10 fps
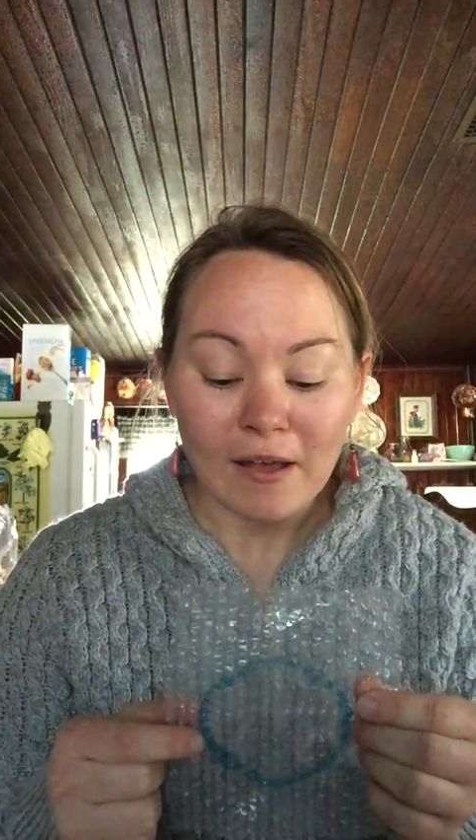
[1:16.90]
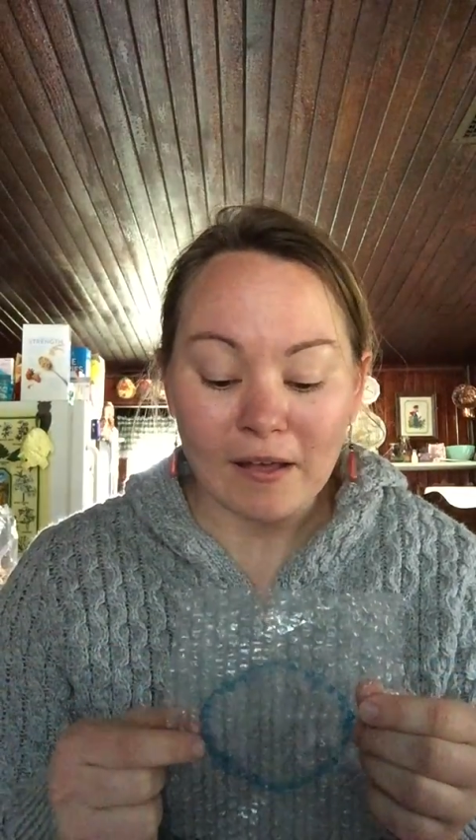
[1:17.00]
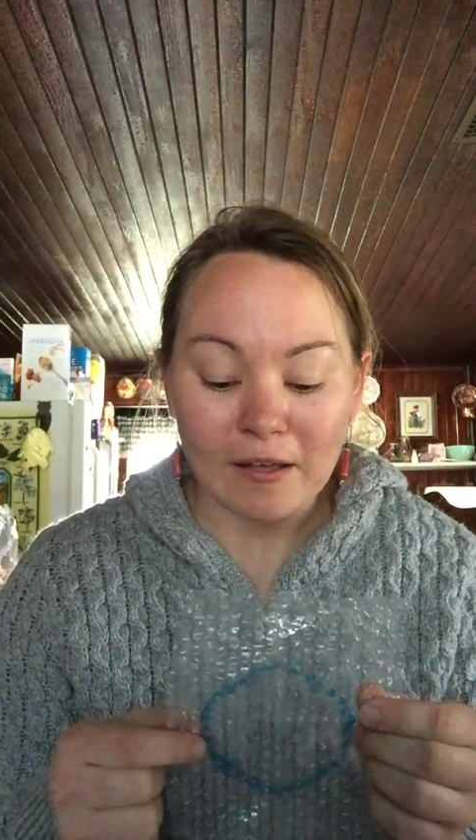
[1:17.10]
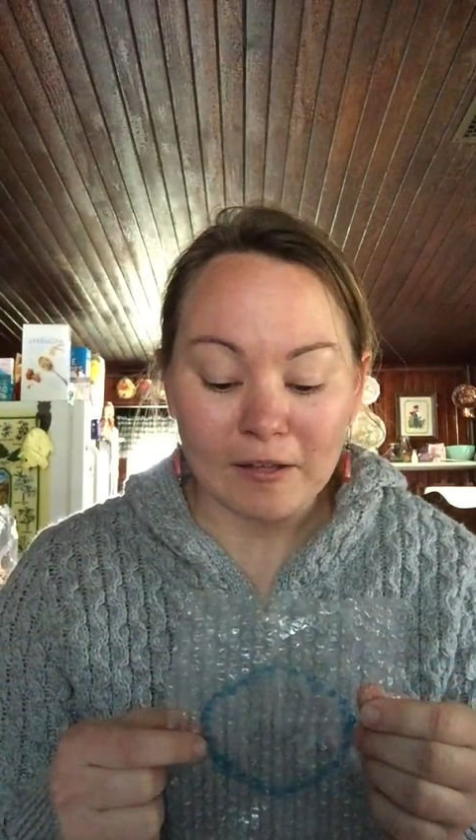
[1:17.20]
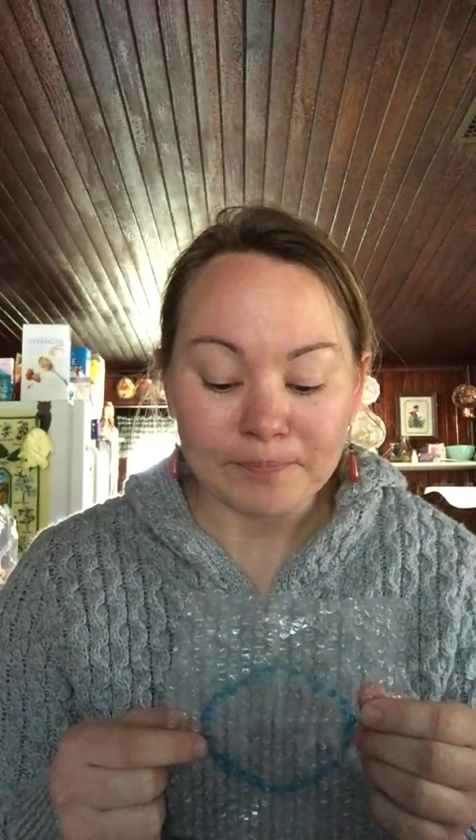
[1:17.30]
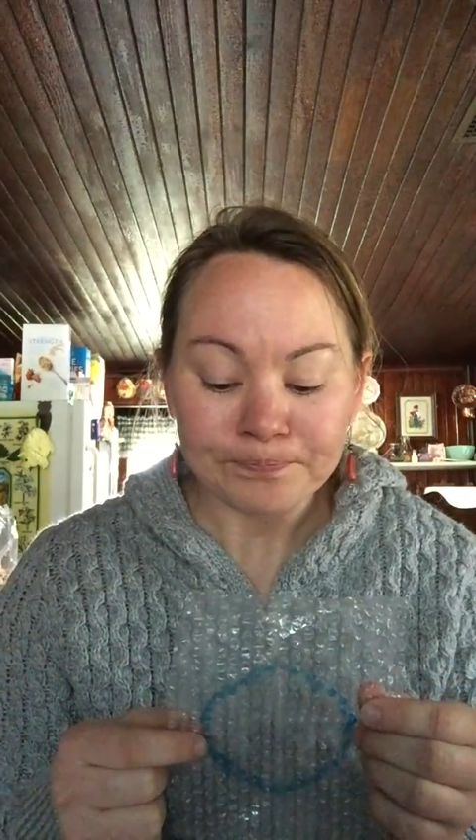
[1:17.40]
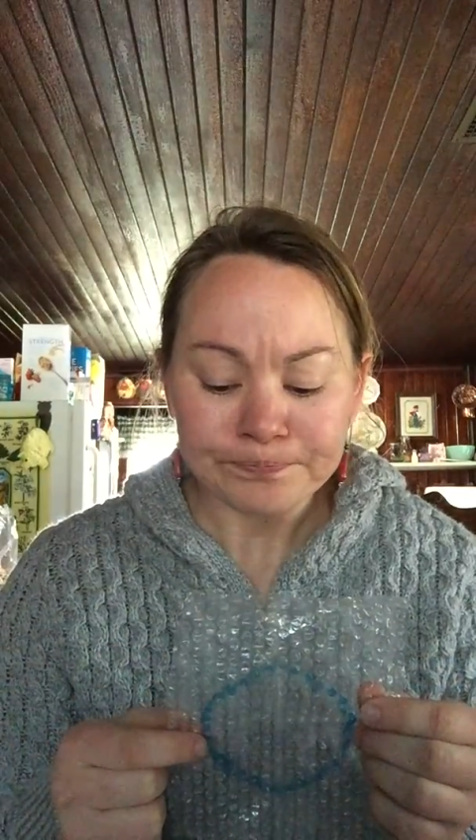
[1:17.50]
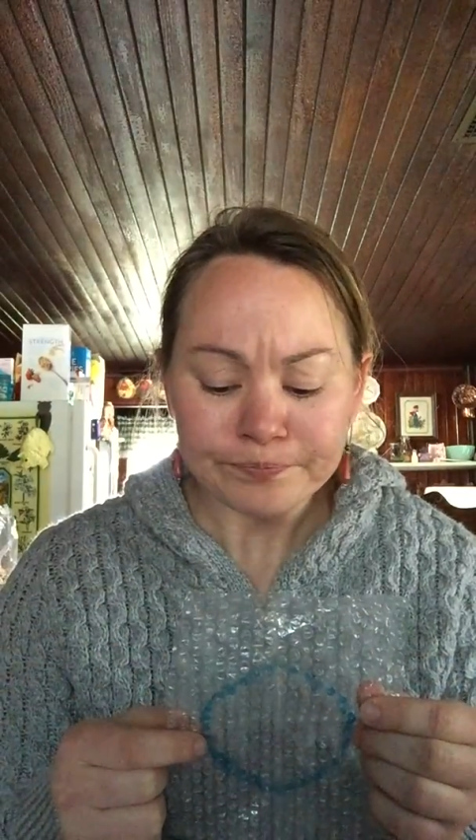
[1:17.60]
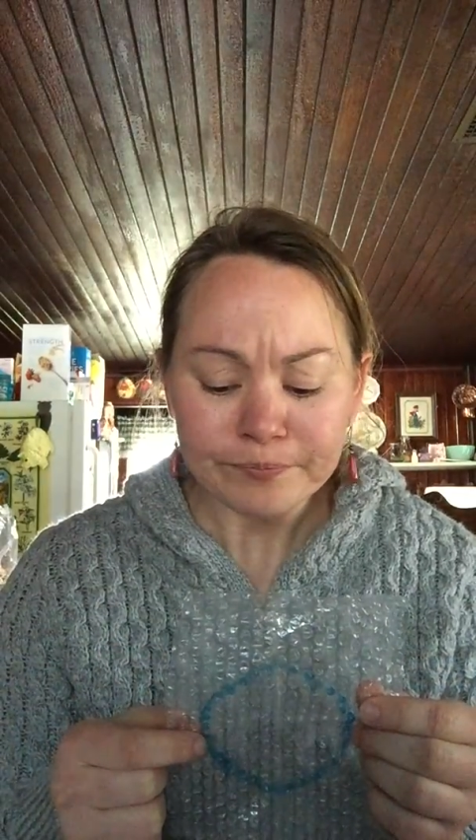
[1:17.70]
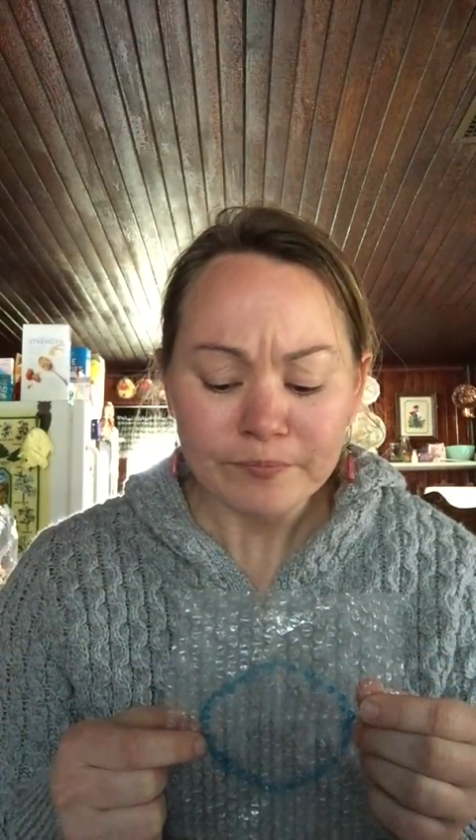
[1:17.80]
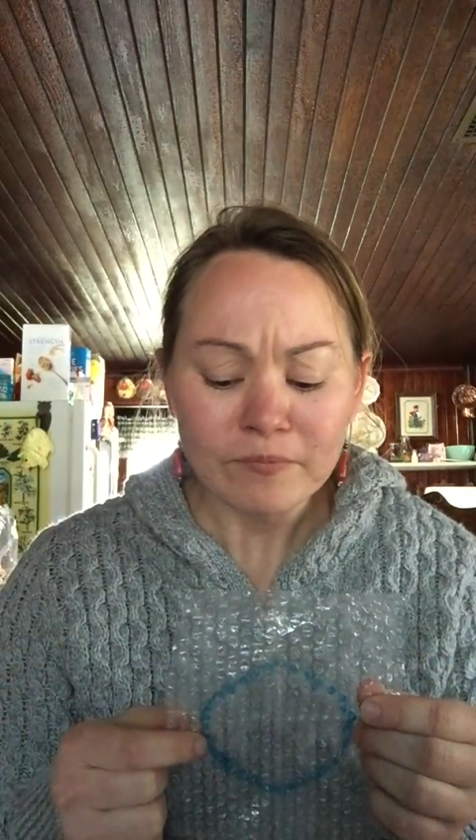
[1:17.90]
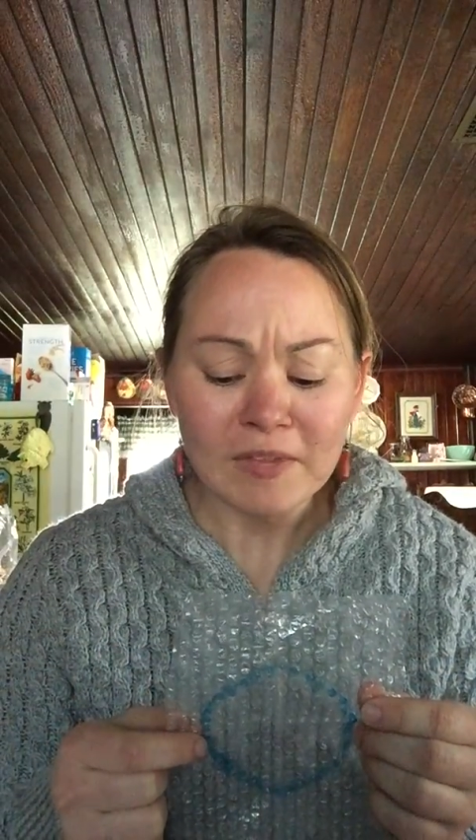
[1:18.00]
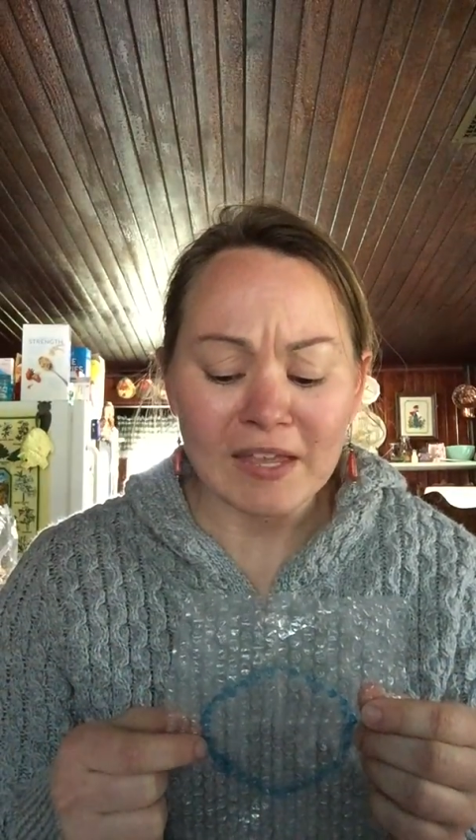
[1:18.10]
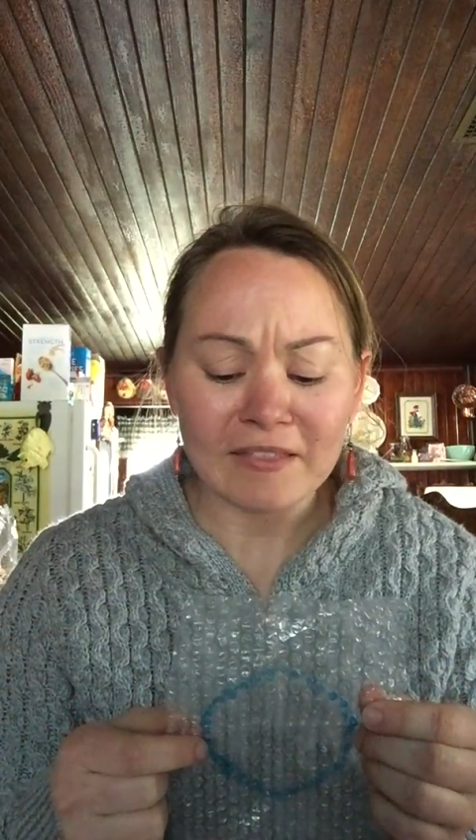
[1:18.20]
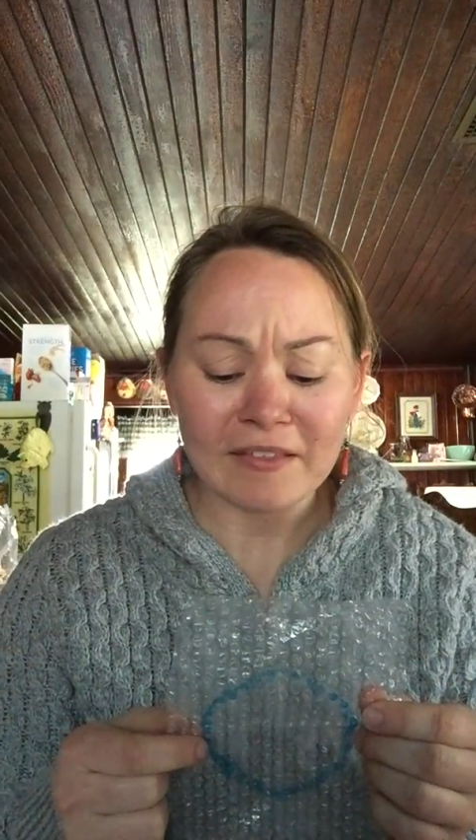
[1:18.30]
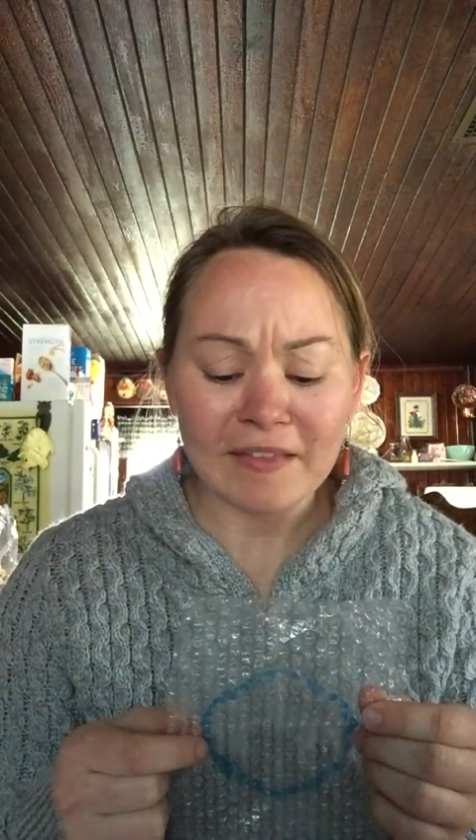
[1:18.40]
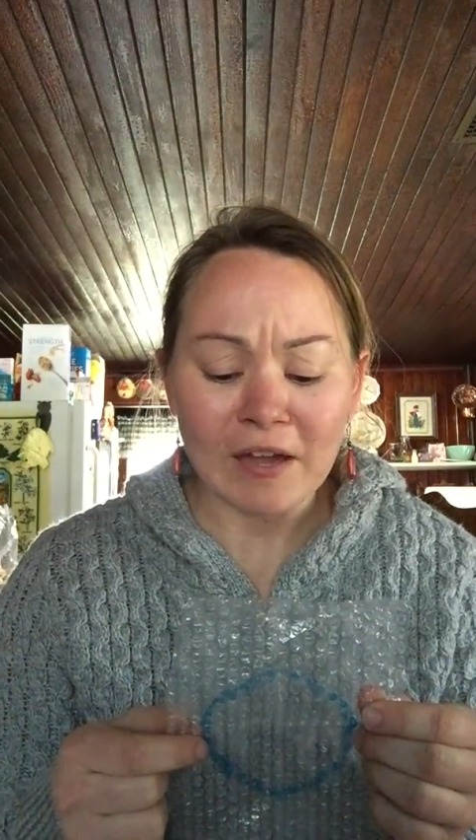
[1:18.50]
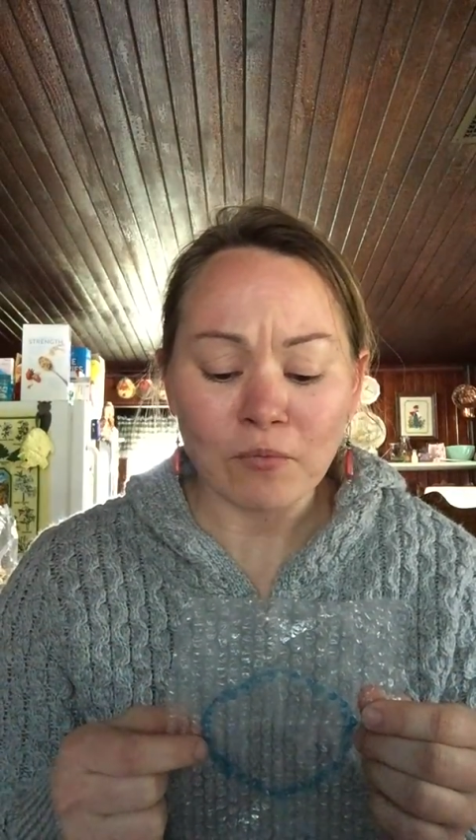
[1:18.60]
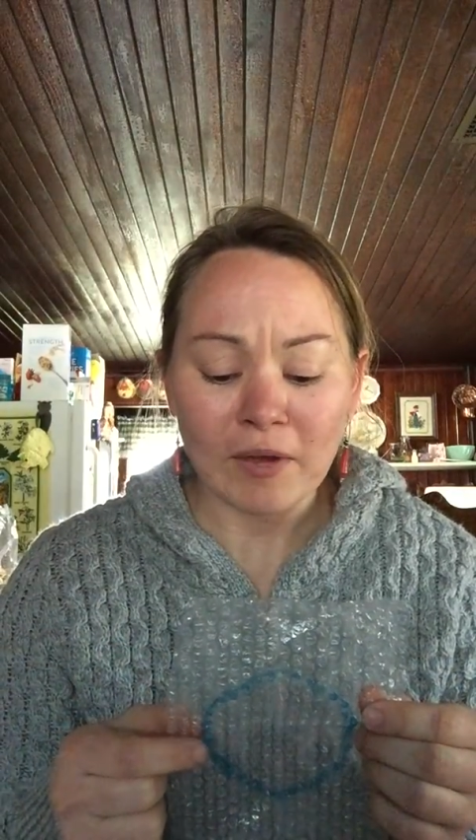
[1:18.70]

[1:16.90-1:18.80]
And then that